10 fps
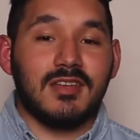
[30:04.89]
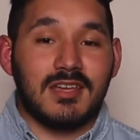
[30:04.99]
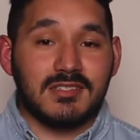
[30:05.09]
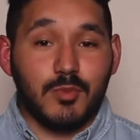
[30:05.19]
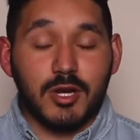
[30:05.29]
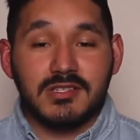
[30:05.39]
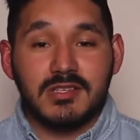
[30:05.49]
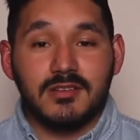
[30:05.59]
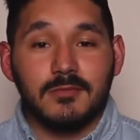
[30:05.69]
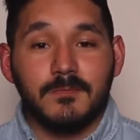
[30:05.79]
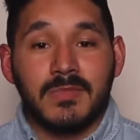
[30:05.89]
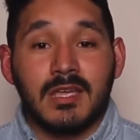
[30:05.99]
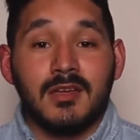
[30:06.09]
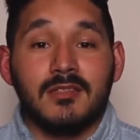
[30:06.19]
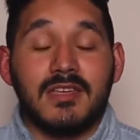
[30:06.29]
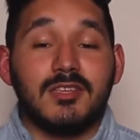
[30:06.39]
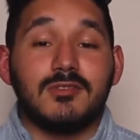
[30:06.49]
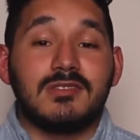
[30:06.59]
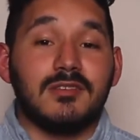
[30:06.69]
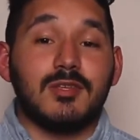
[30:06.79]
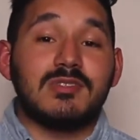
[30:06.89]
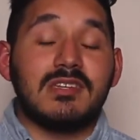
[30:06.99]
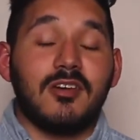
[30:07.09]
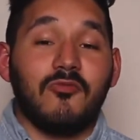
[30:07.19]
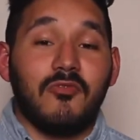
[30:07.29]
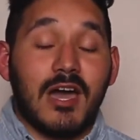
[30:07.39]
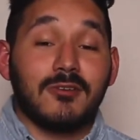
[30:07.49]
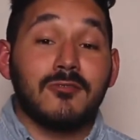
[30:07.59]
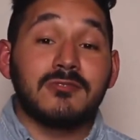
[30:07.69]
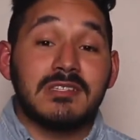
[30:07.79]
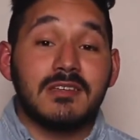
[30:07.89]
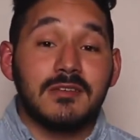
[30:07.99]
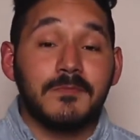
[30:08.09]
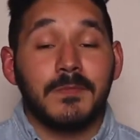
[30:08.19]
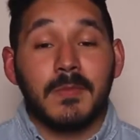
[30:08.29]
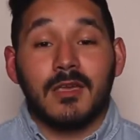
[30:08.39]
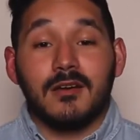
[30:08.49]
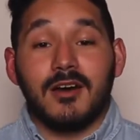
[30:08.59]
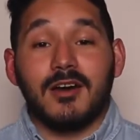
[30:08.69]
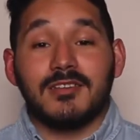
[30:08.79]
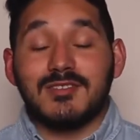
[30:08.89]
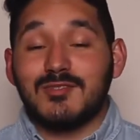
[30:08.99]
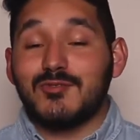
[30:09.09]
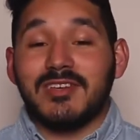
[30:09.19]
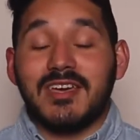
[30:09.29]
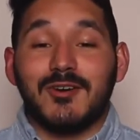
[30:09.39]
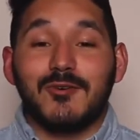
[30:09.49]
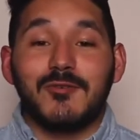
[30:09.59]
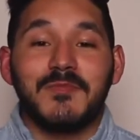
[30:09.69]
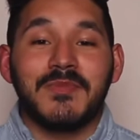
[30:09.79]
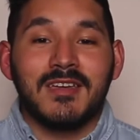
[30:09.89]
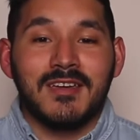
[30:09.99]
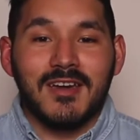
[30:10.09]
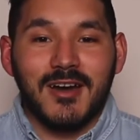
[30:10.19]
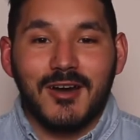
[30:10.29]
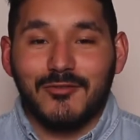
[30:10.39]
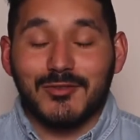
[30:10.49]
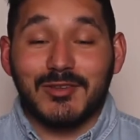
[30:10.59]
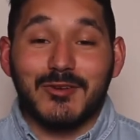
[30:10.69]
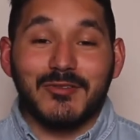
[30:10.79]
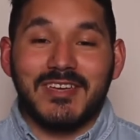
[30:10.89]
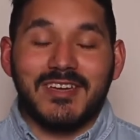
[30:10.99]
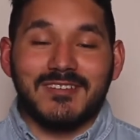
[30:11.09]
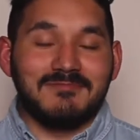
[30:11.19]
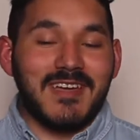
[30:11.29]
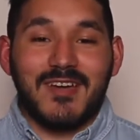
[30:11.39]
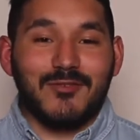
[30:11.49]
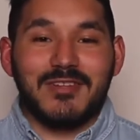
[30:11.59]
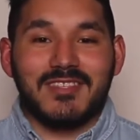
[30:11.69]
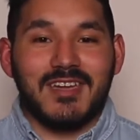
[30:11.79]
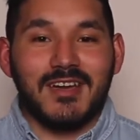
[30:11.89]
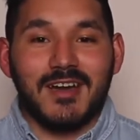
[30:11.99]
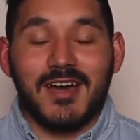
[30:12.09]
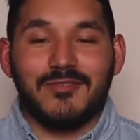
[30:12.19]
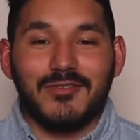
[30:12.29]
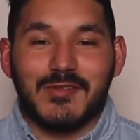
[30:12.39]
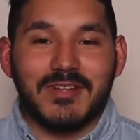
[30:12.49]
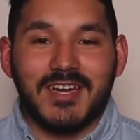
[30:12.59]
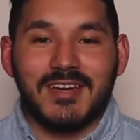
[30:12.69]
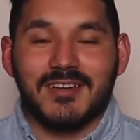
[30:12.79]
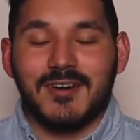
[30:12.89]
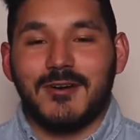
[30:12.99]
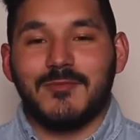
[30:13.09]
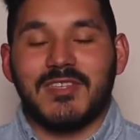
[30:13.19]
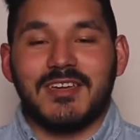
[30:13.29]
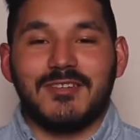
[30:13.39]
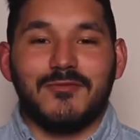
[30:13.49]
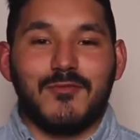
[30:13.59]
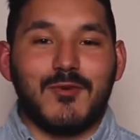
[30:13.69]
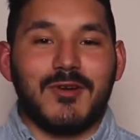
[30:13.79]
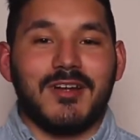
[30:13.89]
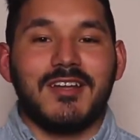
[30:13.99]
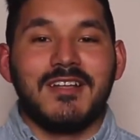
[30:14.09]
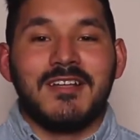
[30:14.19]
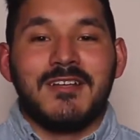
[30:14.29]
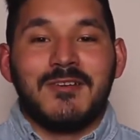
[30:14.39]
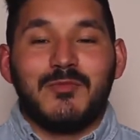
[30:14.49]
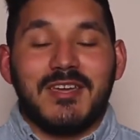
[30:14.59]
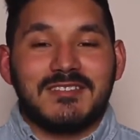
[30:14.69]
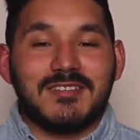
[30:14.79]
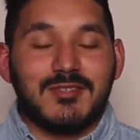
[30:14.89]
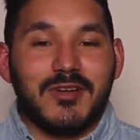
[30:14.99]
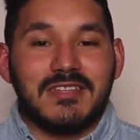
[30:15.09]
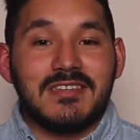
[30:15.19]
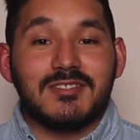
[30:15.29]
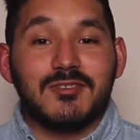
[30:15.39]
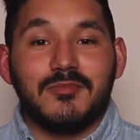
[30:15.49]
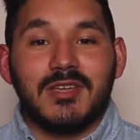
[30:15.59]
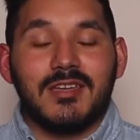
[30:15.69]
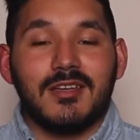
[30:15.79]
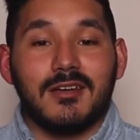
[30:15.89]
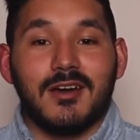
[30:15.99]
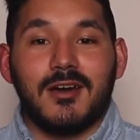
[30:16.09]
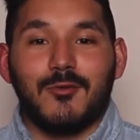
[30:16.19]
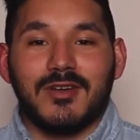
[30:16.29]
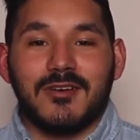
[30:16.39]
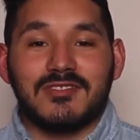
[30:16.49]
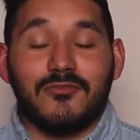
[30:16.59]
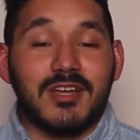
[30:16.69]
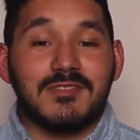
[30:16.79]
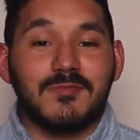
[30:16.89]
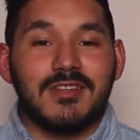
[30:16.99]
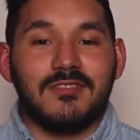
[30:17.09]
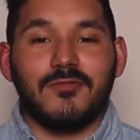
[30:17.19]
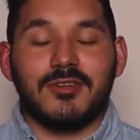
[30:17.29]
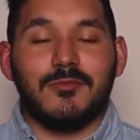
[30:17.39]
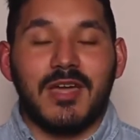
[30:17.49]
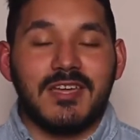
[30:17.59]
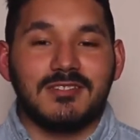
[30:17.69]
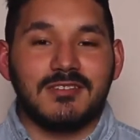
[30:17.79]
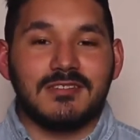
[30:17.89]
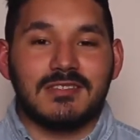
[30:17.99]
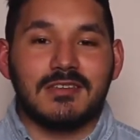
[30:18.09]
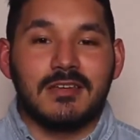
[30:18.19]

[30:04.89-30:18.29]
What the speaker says: and as a person. Thank you to the UTM faculty, to Julie Hill, for literally everything, I feel like. Thank you for being such a great teacher to me when I was a freshman, and for your patience,